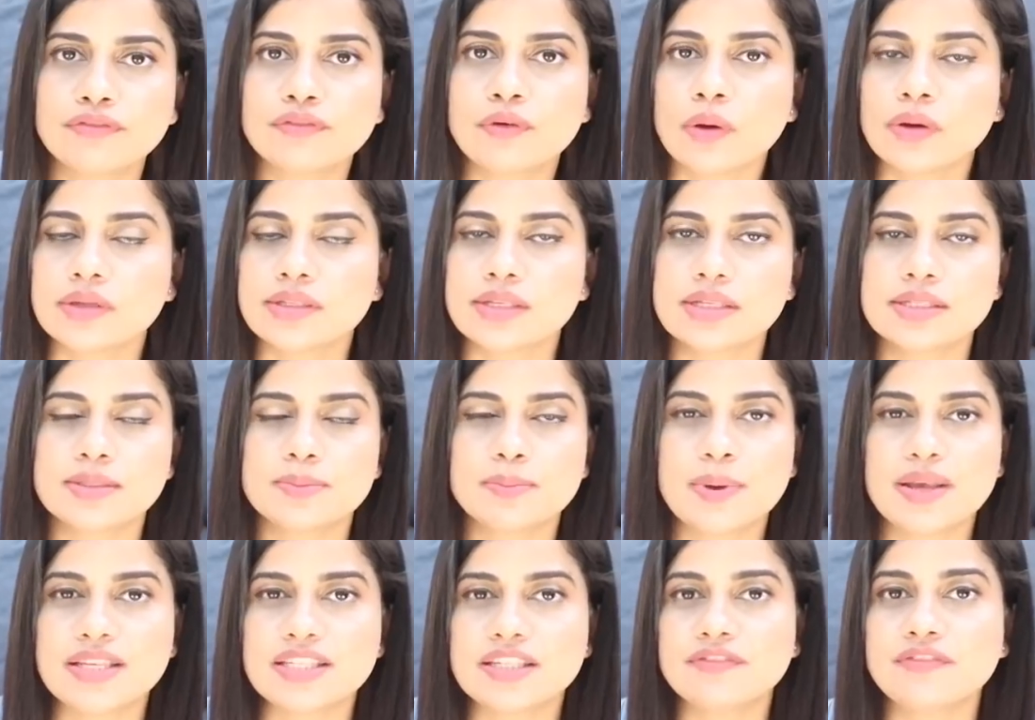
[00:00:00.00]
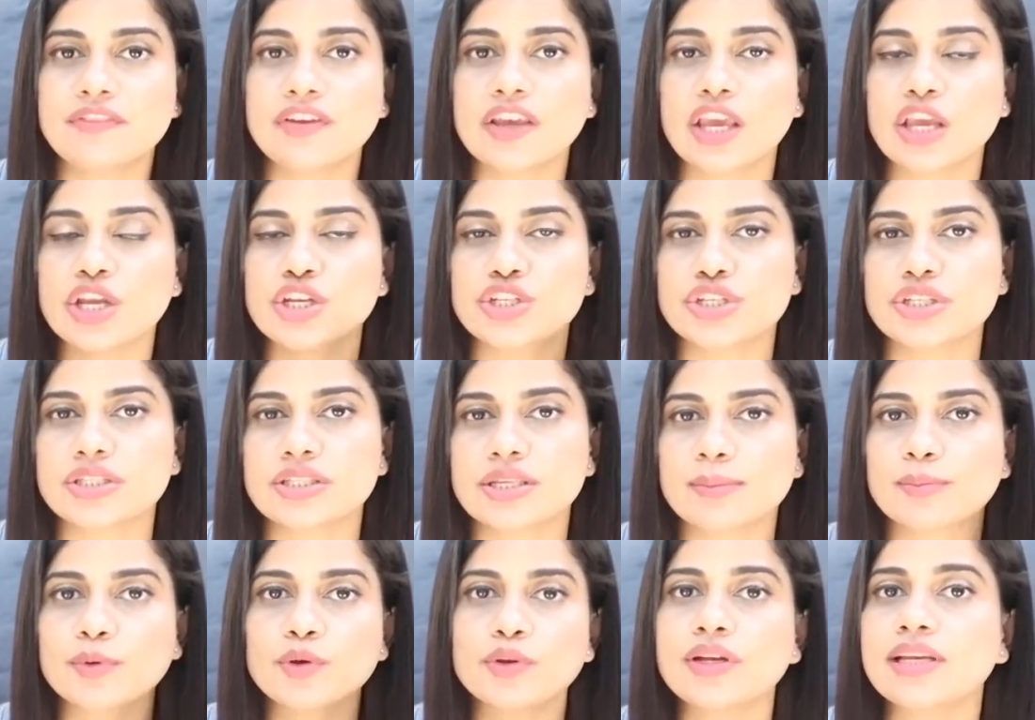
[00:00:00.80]
course the specifications
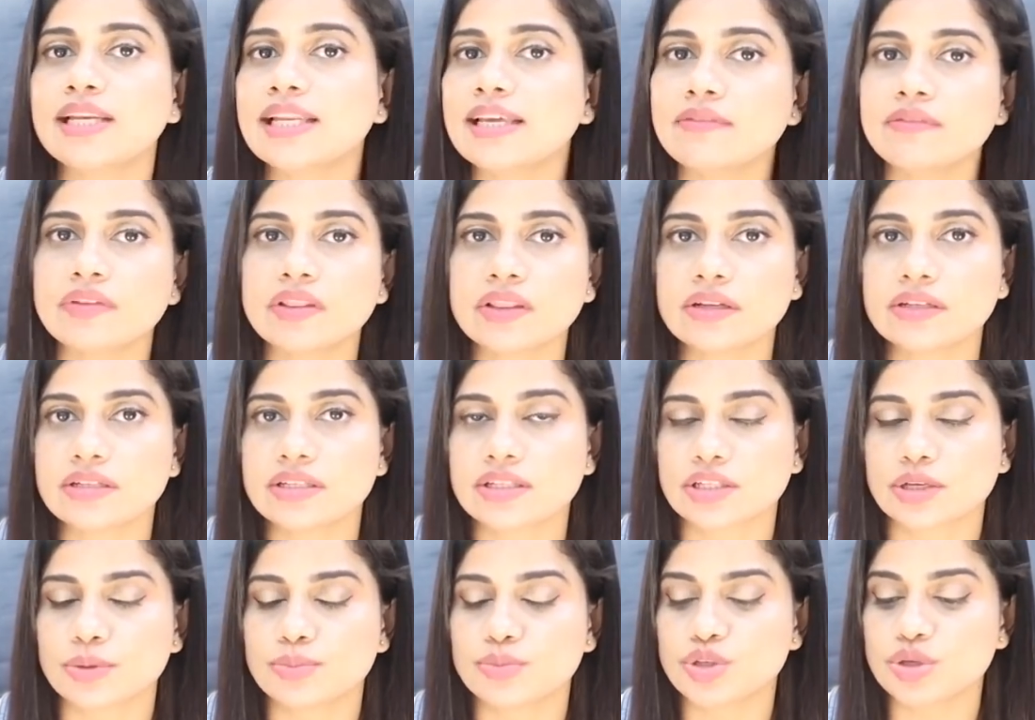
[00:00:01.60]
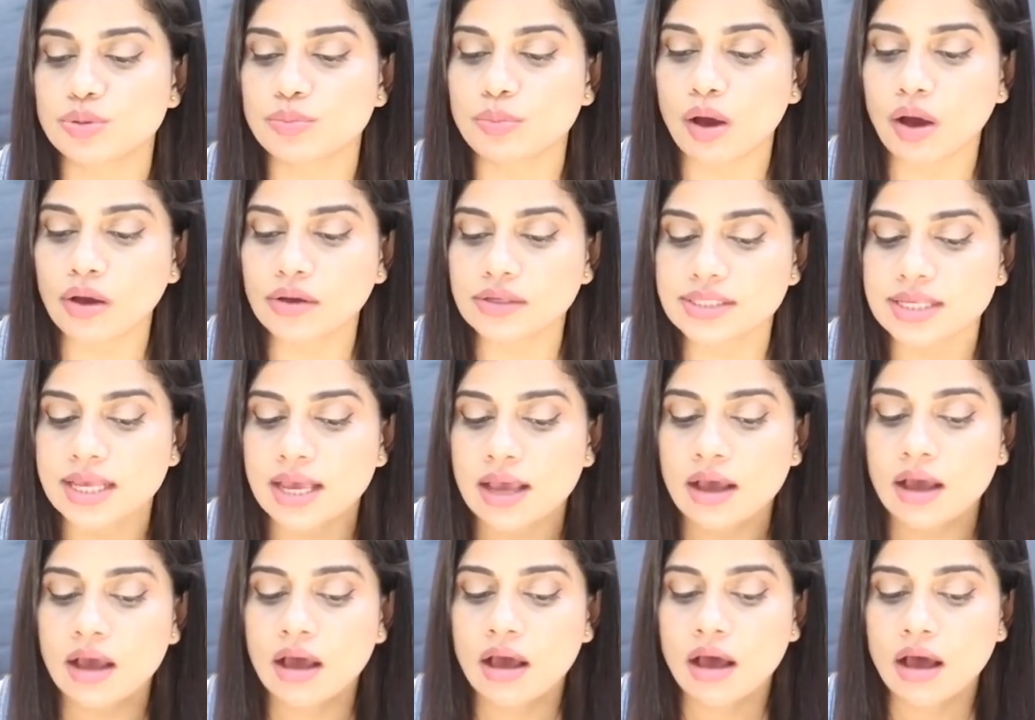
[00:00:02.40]
I'm going to leave in the description box,
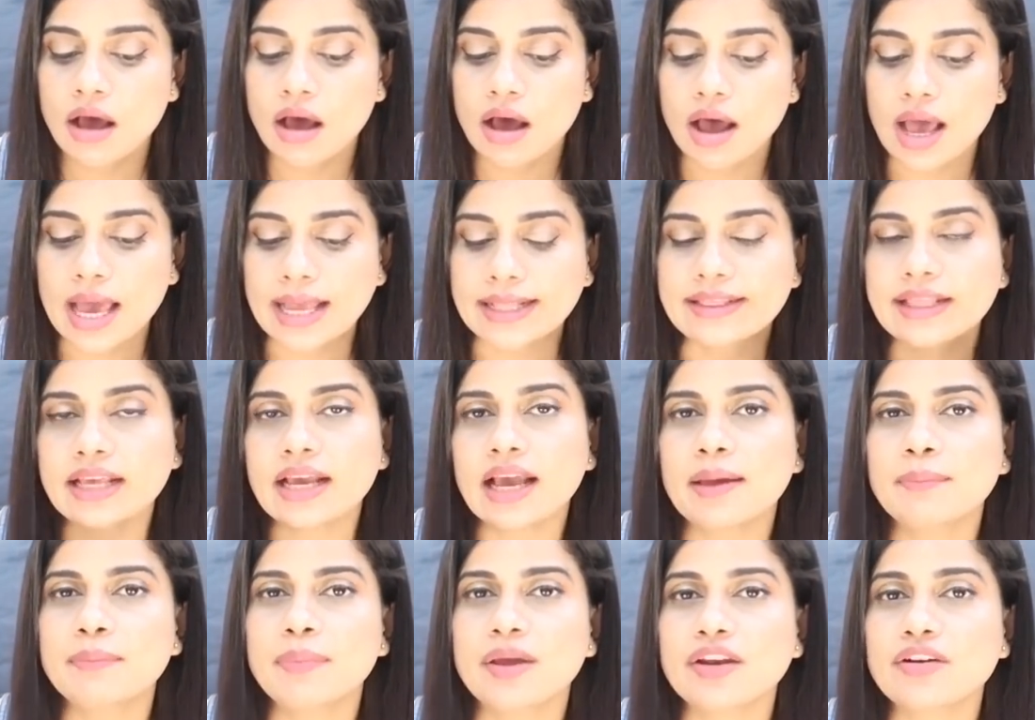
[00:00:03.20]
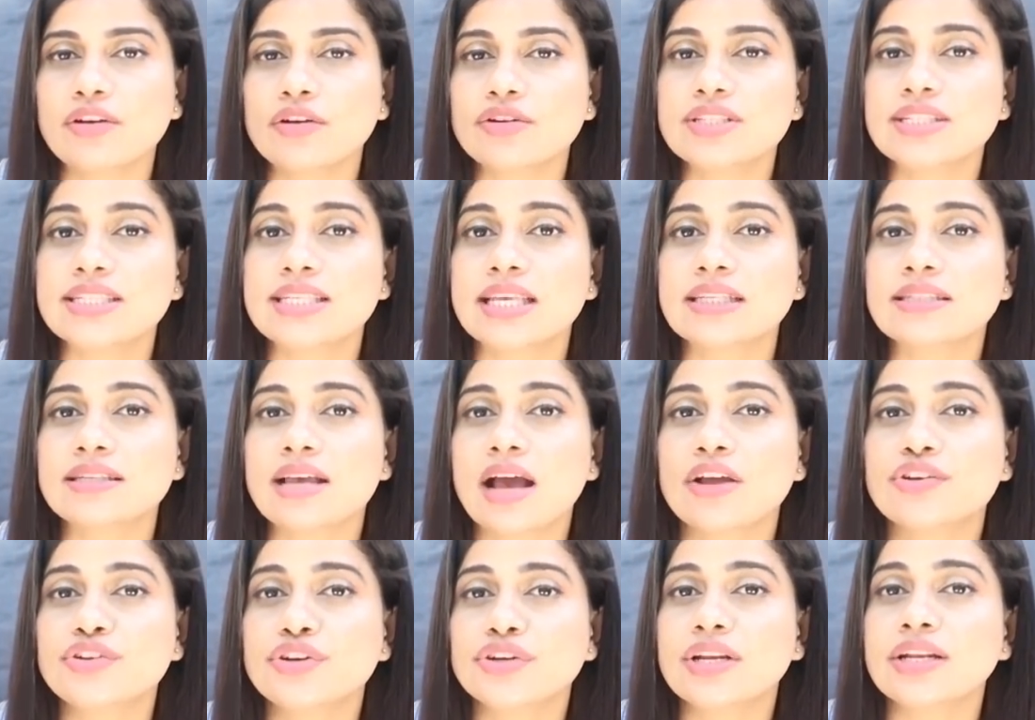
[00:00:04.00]
I think I paid on
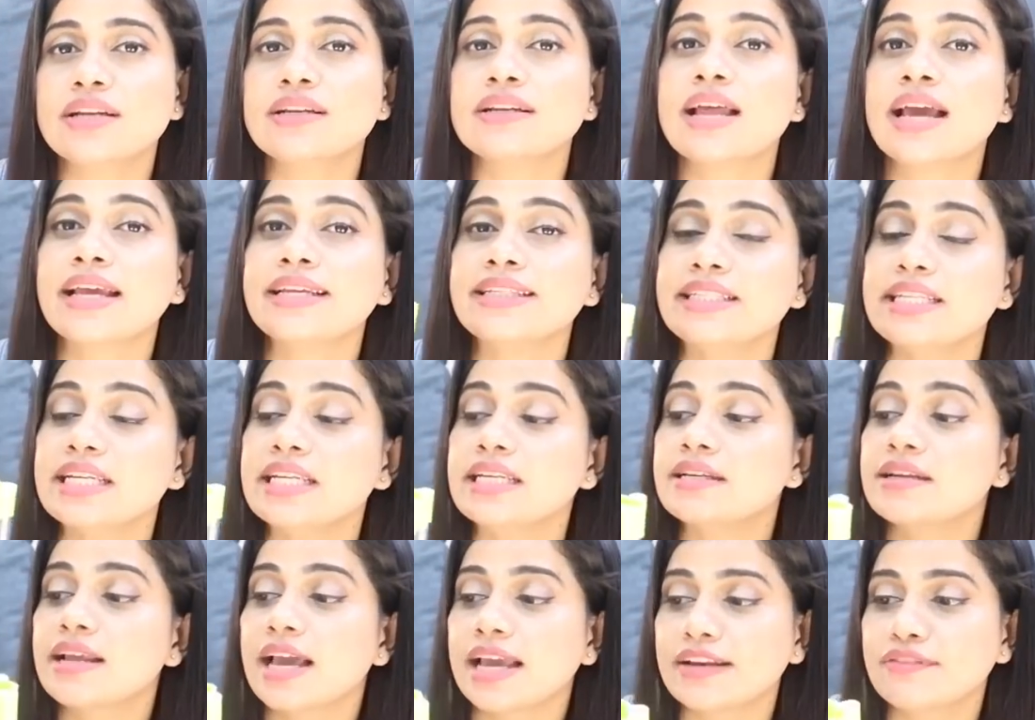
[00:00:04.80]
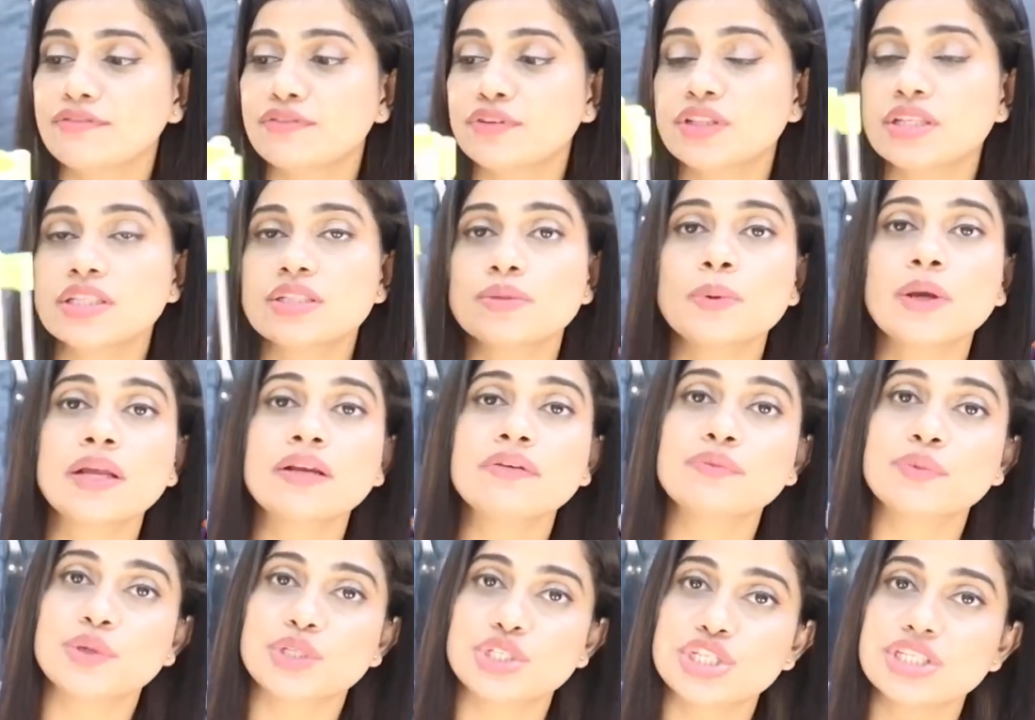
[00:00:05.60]
$699 for this
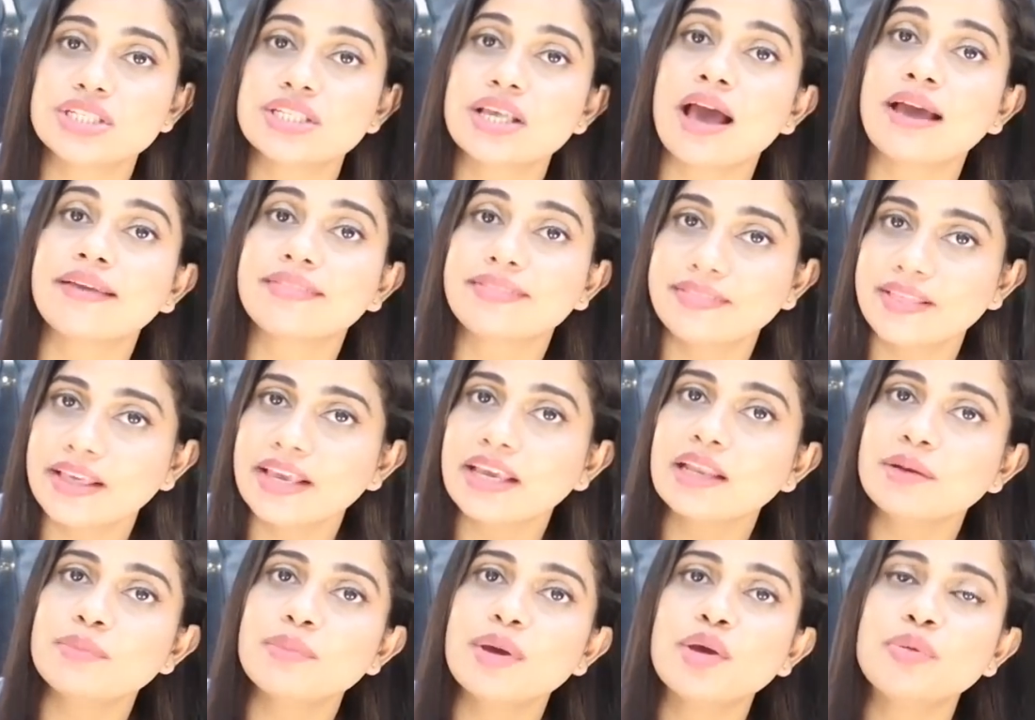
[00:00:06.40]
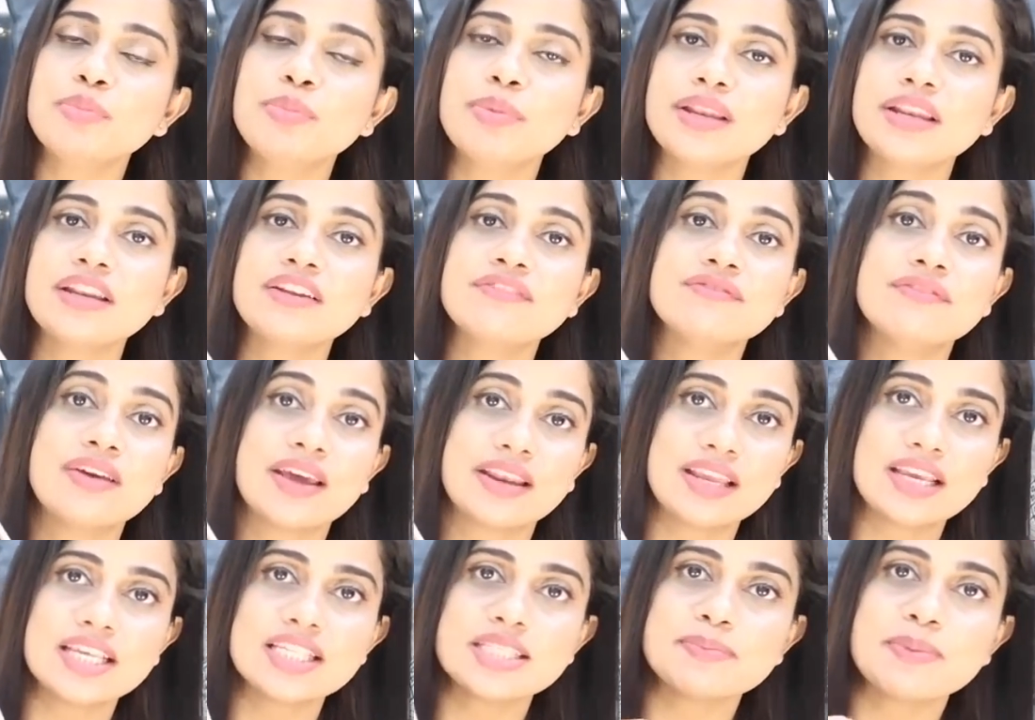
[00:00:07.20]
one, which is, I think in my opinion,
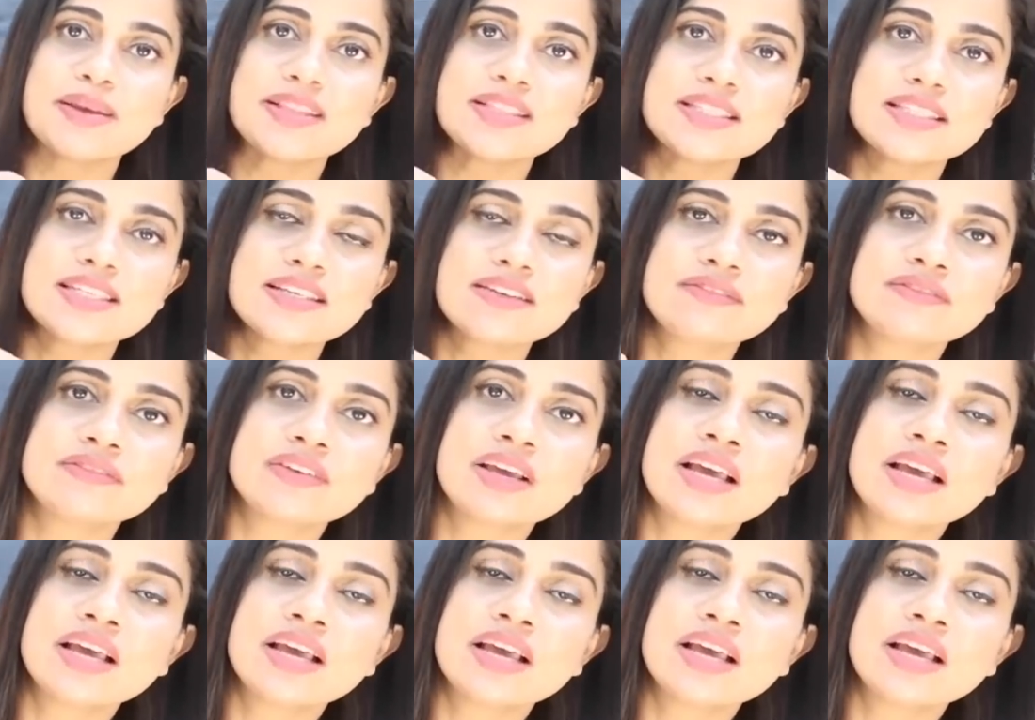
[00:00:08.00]
very expensive.